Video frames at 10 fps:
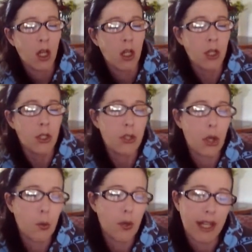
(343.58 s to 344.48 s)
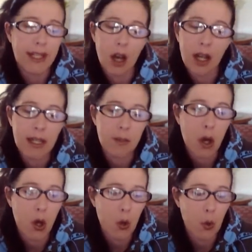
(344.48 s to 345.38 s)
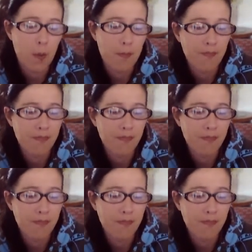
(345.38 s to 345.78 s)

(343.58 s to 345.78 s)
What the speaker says: So when I got him home,